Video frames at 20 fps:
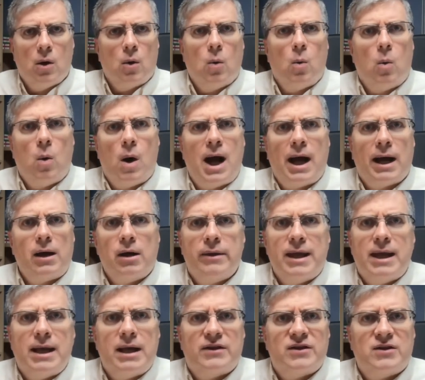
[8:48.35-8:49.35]
why are
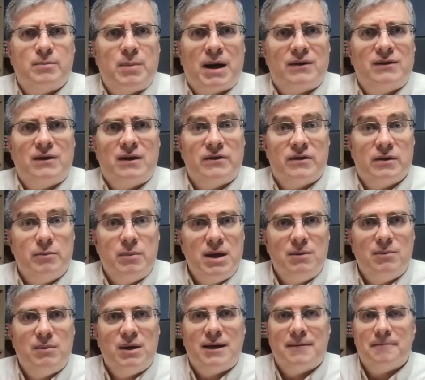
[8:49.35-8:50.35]
they expecting to
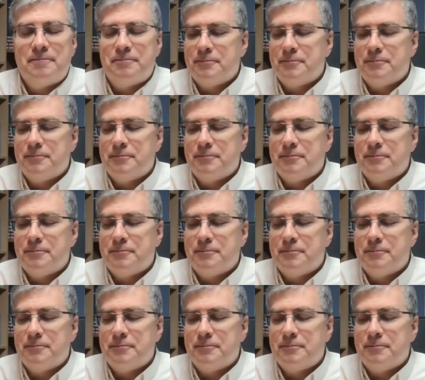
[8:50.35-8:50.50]
meet me?